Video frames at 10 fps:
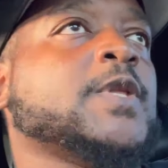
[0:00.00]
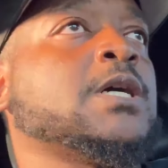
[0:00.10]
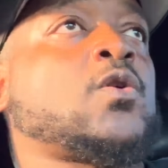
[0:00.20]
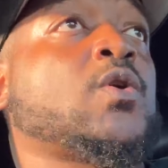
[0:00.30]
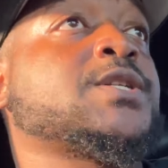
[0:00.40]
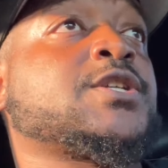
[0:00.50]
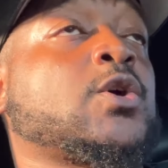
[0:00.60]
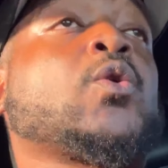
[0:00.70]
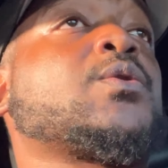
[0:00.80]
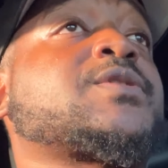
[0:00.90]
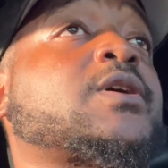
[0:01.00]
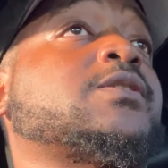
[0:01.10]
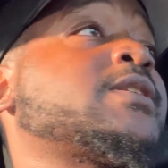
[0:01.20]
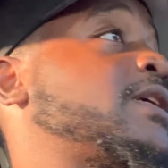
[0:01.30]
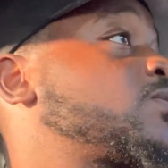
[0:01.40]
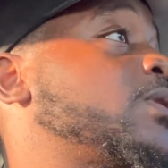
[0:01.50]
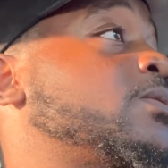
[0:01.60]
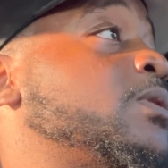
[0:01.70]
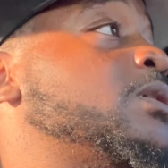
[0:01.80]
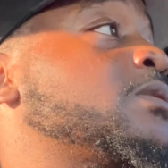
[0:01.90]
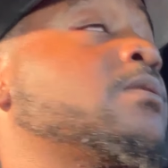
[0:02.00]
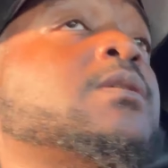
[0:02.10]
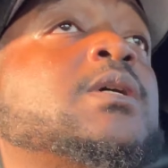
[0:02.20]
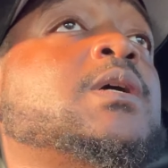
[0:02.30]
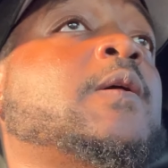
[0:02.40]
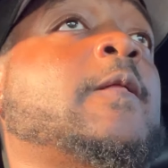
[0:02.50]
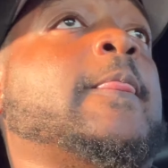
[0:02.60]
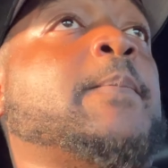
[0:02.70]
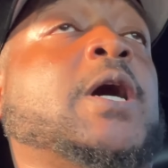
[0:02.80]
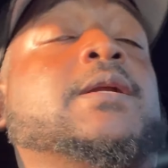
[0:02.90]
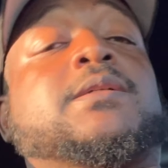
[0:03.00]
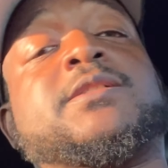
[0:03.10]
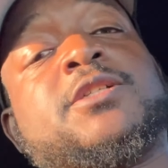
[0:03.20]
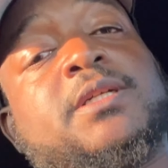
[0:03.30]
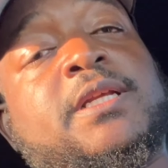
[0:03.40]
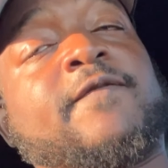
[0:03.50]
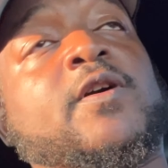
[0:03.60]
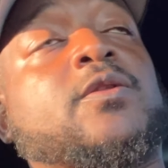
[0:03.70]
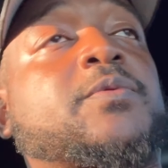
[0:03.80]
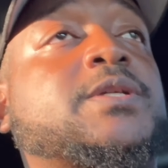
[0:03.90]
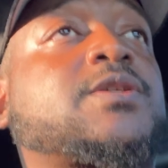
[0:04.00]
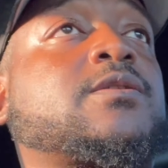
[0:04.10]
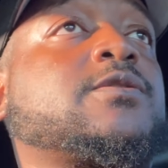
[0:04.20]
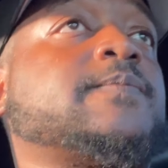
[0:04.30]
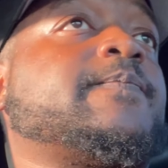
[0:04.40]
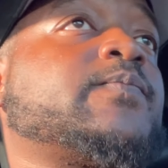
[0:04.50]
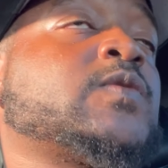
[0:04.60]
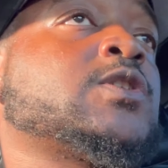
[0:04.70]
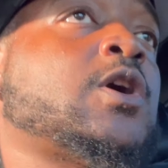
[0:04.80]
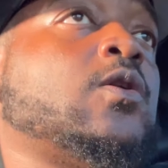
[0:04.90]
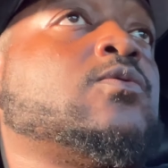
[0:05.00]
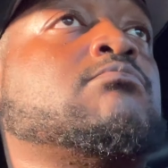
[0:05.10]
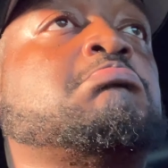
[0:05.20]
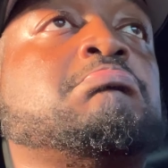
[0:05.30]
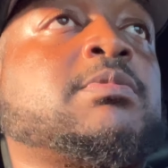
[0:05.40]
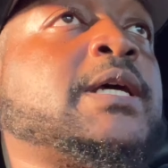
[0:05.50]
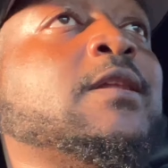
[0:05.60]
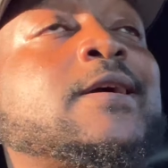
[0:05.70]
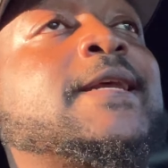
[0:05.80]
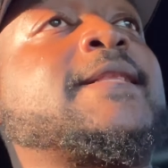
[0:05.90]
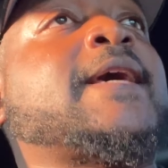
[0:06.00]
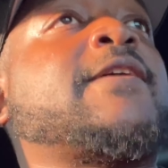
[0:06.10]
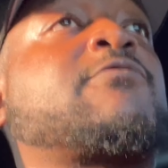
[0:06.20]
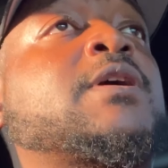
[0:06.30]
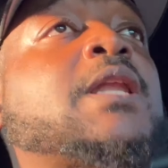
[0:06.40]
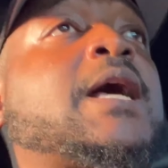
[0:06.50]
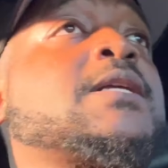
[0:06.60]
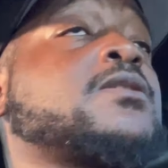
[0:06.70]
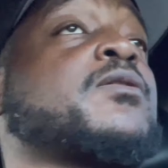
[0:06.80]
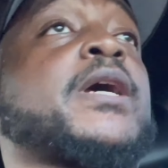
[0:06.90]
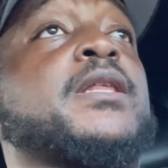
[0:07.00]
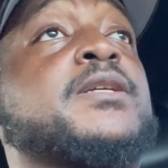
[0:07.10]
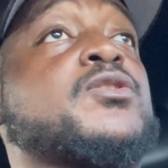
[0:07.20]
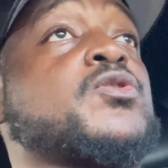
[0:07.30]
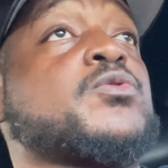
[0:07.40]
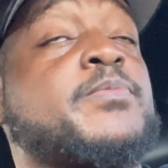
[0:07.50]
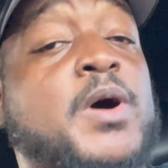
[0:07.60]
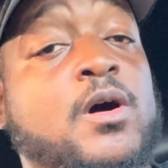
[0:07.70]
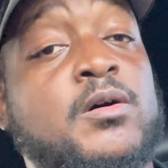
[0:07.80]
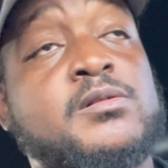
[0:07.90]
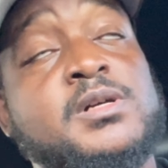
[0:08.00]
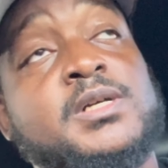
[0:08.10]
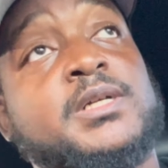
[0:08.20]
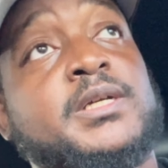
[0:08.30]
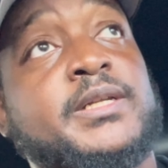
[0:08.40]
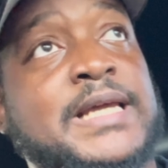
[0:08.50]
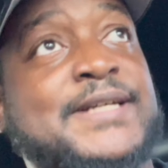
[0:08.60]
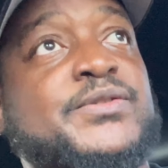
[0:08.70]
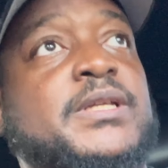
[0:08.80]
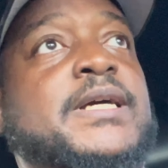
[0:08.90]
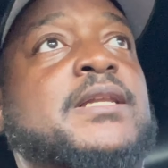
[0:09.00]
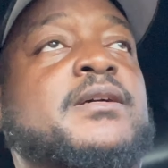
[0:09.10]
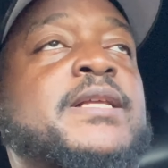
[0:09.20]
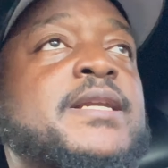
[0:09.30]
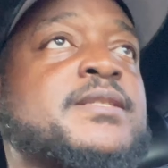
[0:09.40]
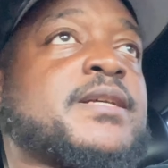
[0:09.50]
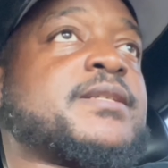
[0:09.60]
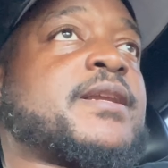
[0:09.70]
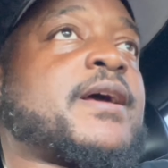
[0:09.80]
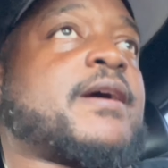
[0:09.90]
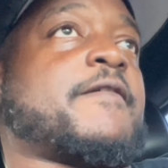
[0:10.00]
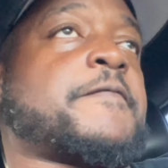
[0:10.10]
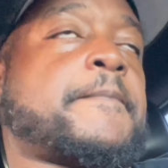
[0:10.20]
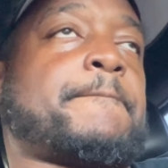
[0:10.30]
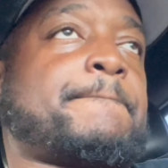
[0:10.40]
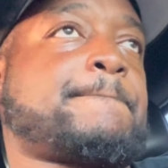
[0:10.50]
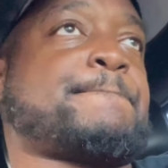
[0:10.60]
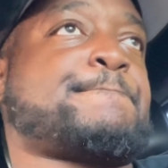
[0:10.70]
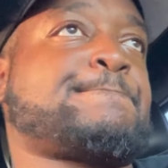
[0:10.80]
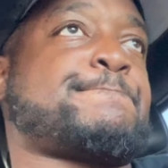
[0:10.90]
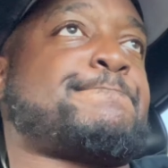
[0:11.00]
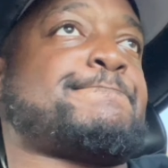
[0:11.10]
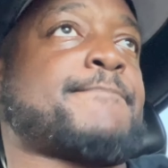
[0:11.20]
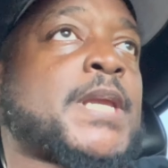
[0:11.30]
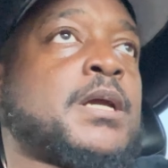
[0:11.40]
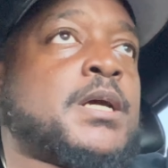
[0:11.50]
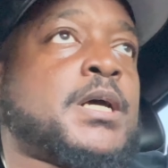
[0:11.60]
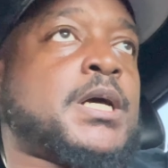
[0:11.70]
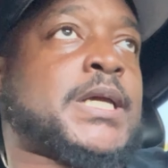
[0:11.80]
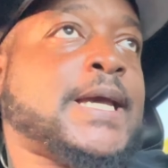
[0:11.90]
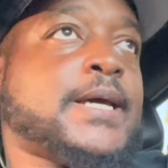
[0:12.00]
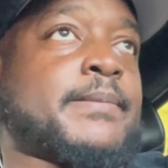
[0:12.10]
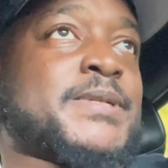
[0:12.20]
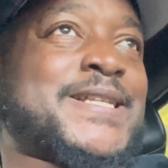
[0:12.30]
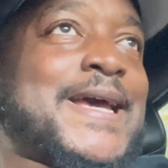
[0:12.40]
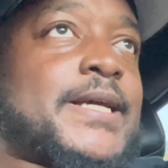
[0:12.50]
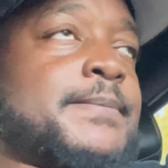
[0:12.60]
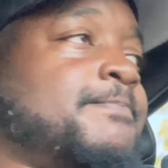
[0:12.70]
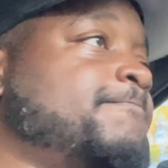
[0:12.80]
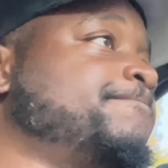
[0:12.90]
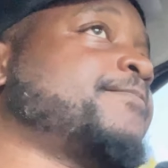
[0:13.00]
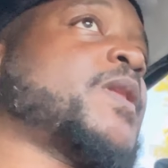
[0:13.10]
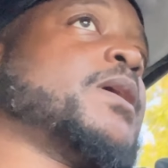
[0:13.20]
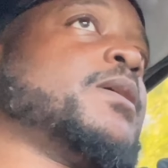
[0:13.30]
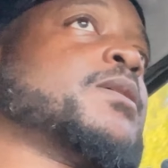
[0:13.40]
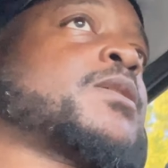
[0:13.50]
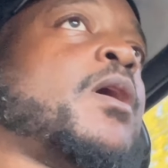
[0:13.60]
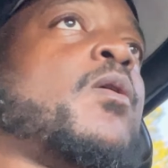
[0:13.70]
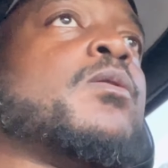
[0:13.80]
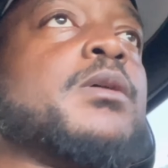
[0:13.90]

According to Google searches, that's what it was. But should have did further research. So looking at that and realizing, okay, these are too small, naturally I looked at a 6.5. Again, mistake. So